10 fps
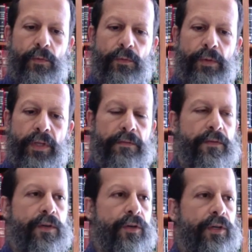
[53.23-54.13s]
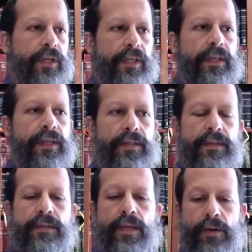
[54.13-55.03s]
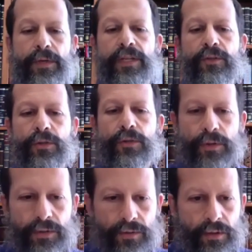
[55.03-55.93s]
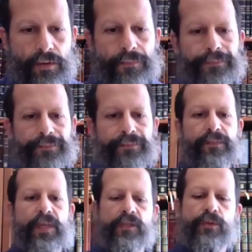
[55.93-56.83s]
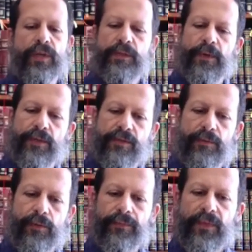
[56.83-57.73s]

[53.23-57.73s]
with the funeral, and it's we need to do it as soon as possible.